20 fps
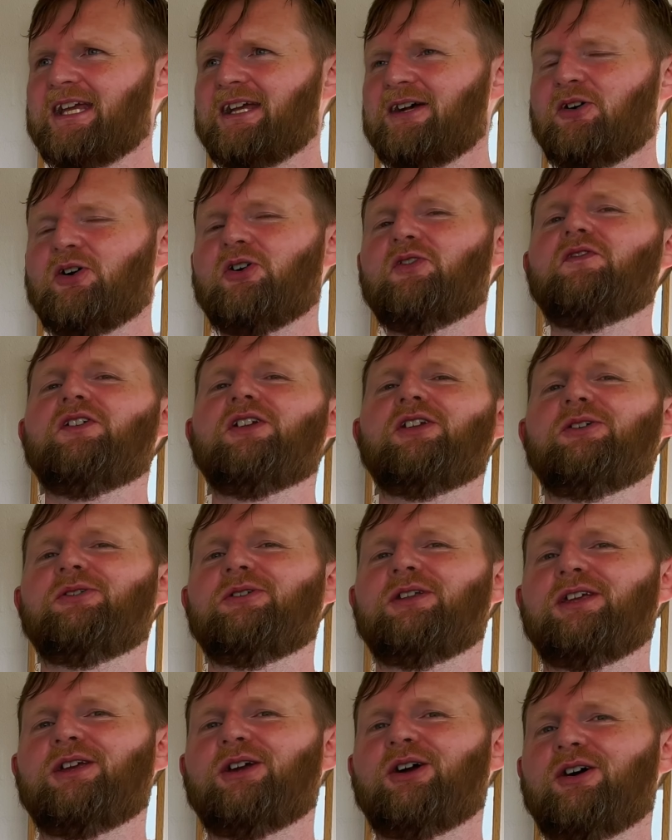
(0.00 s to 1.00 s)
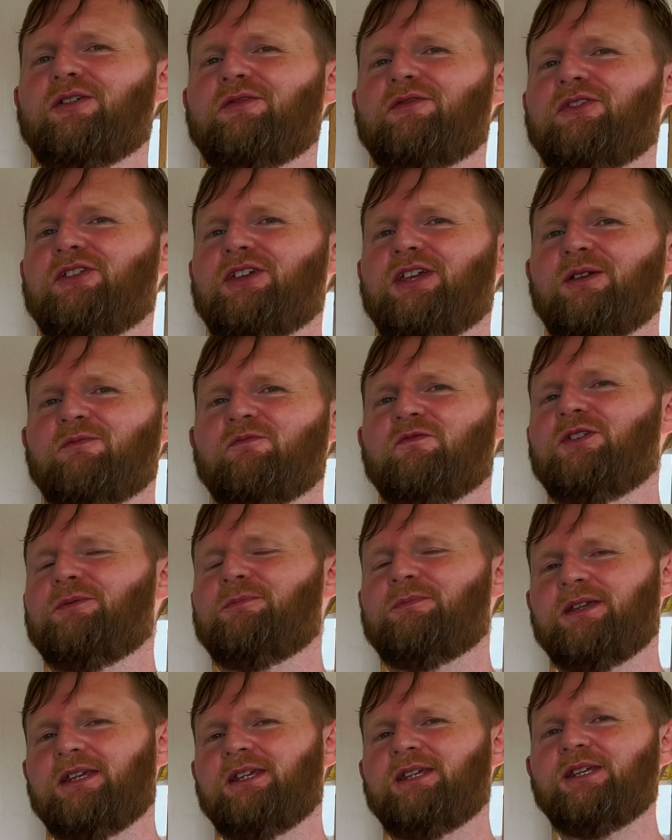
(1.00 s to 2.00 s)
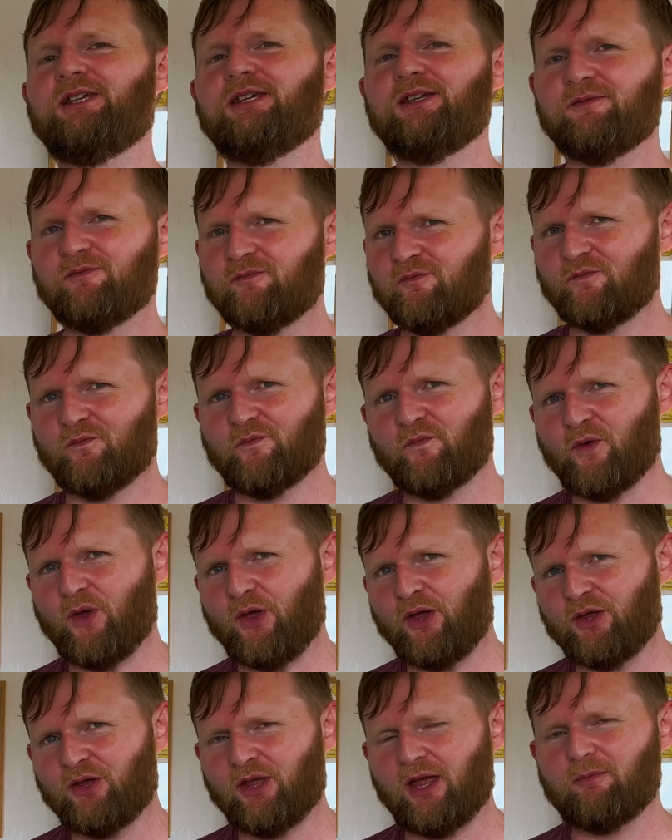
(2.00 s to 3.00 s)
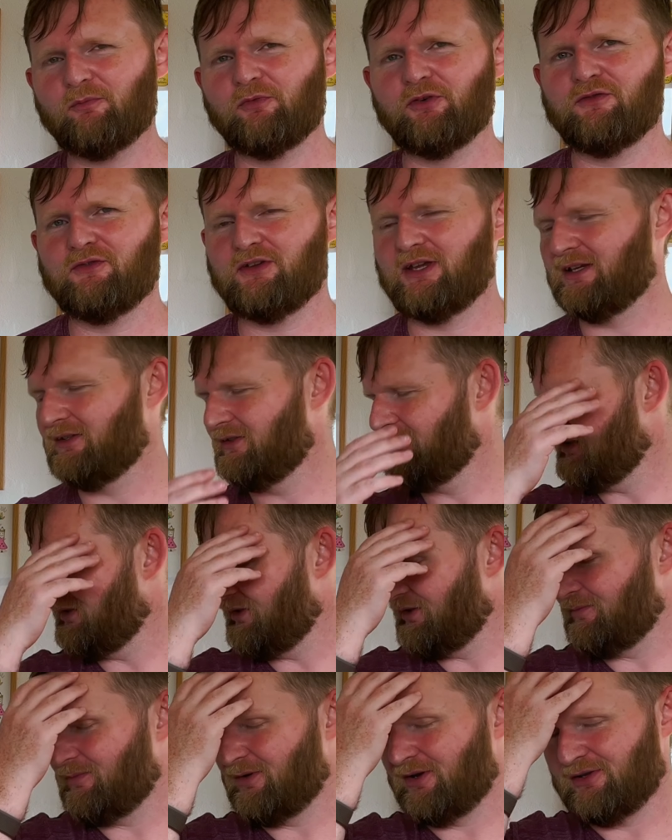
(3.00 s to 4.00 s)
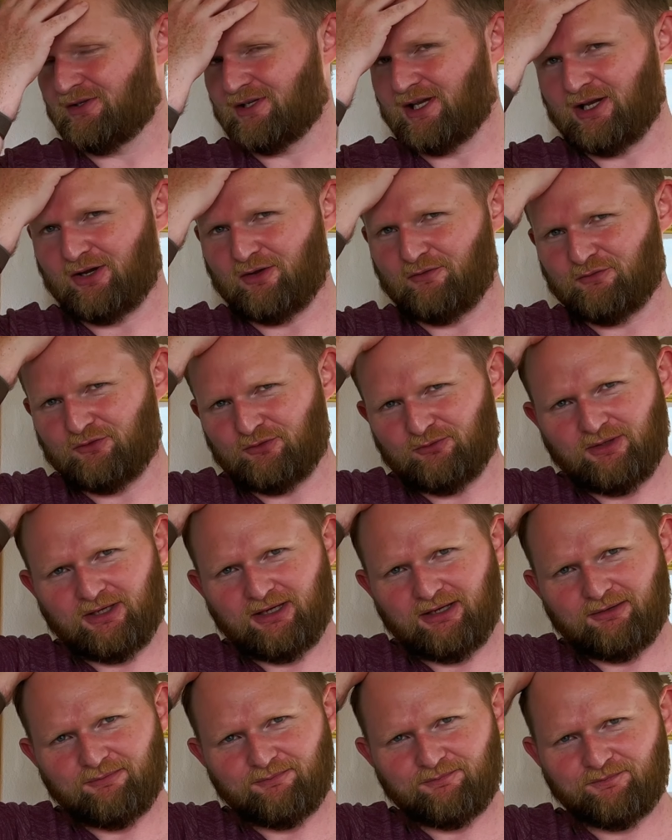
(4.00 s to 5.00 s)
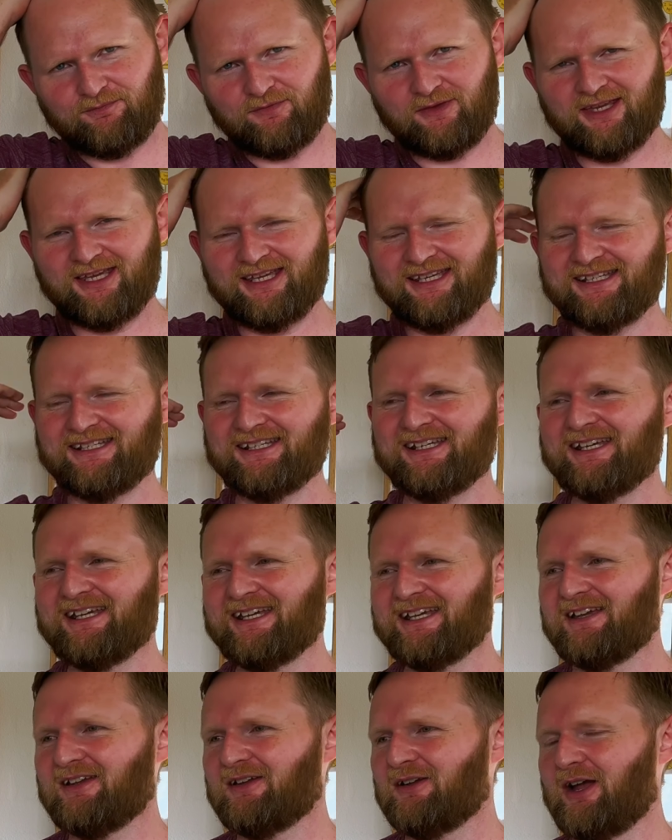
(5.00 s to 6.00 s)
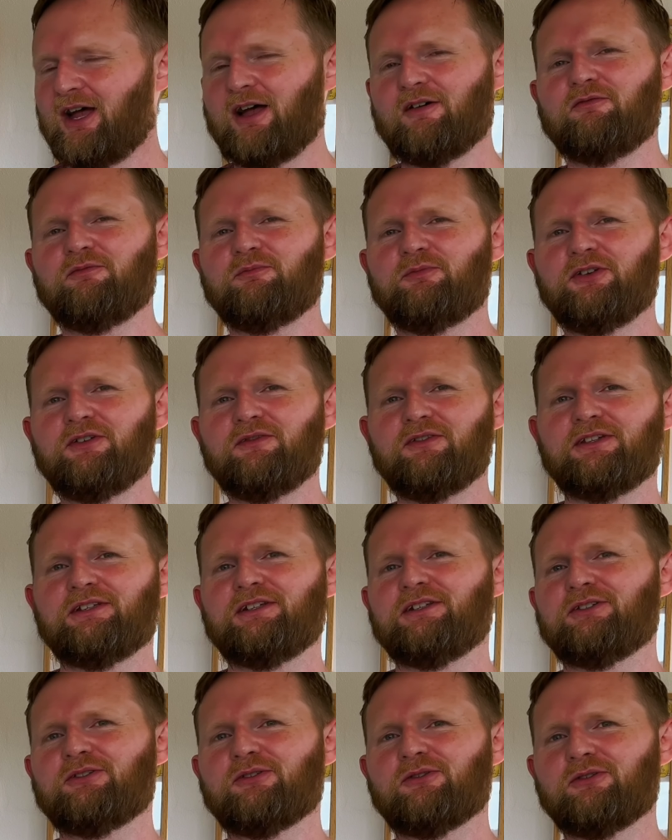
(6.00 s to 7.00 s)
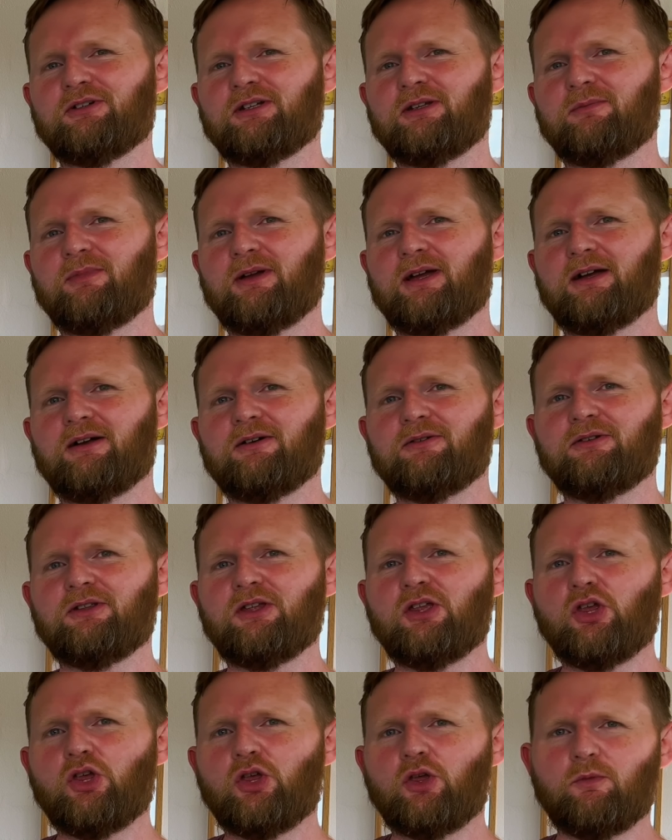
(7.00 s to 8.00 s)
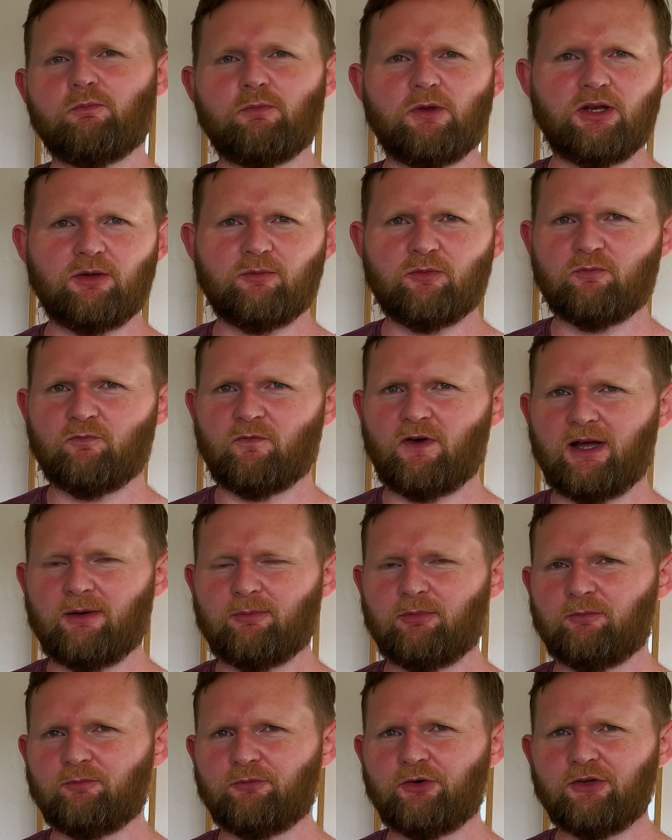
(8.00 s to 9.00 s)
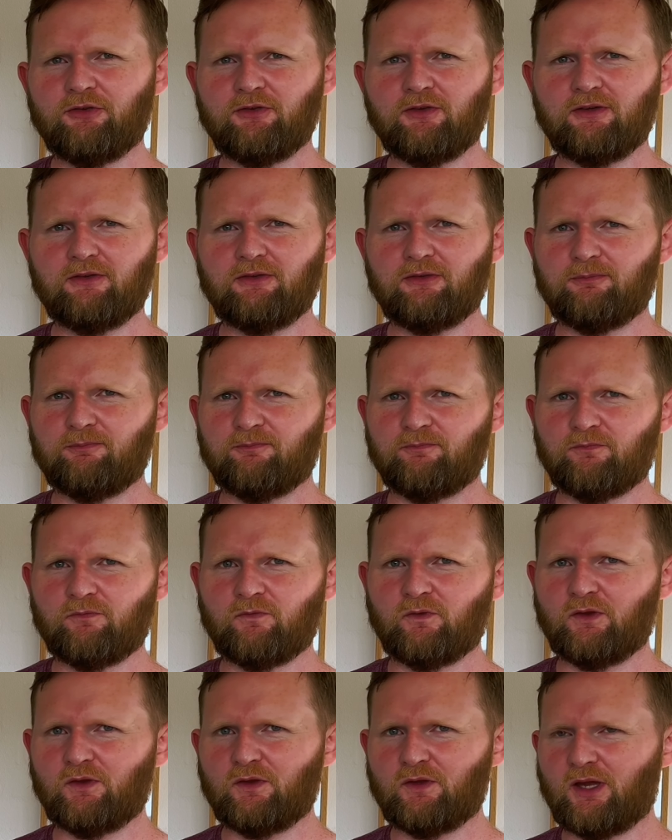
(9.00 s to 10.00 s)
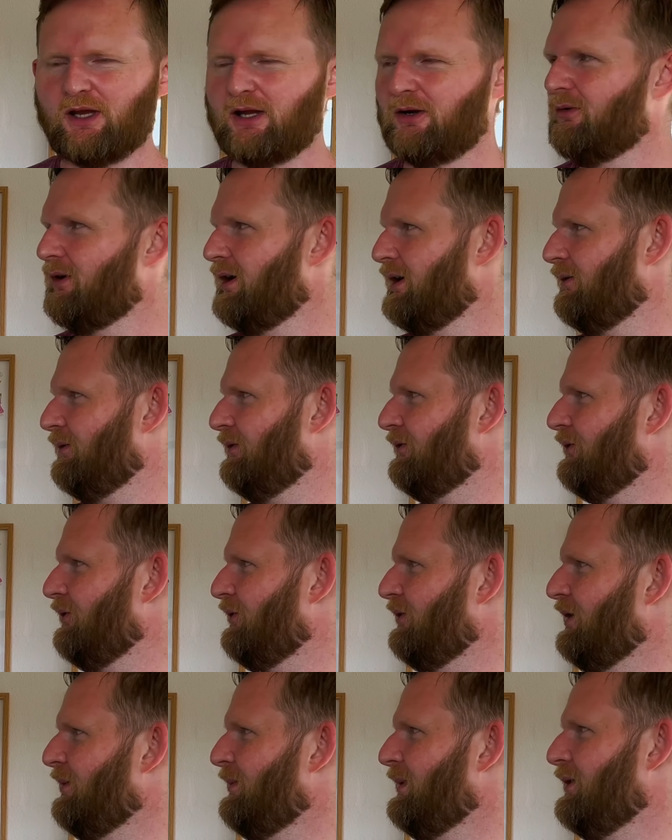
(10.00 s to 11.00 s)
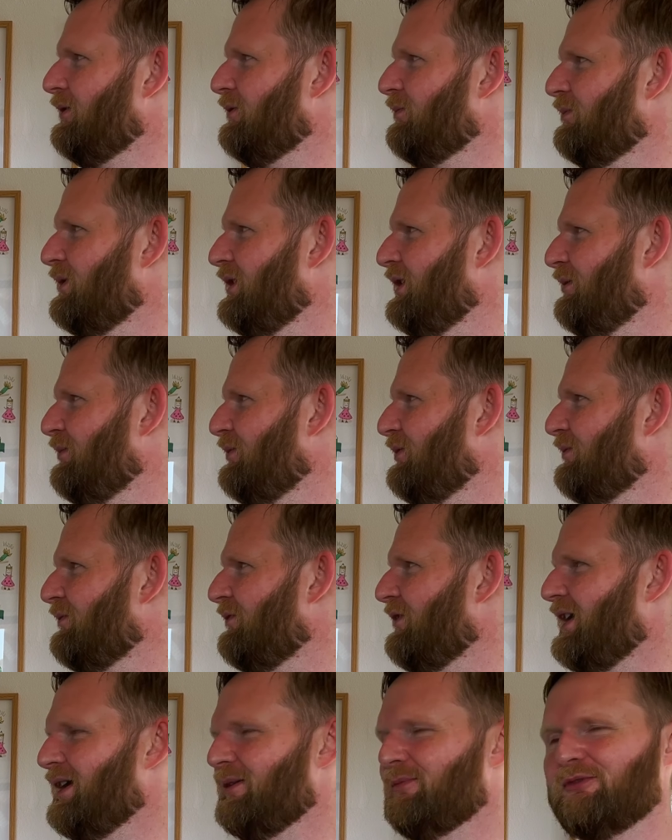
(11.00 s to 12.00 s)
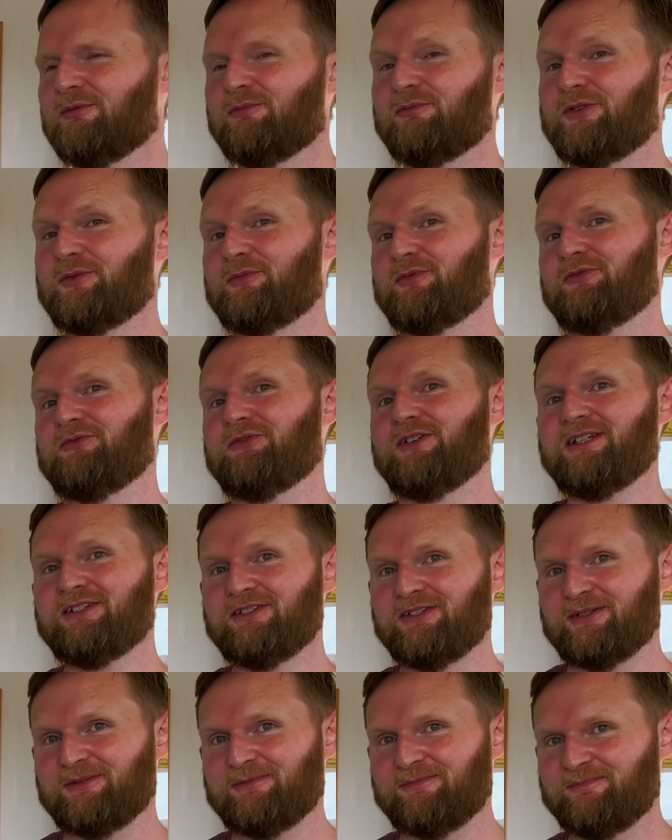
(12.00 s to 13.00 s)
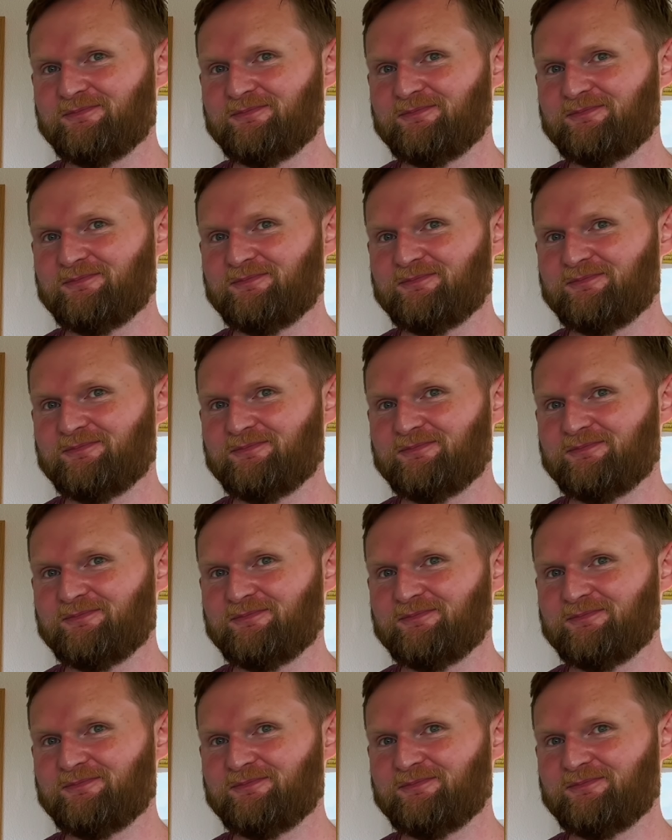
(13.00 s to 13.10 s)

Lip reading: overloading of the MVP abbreviation, just because I love doing it. I've previously talked about minimum viable process. Now I'll talk about minimum viable preparation.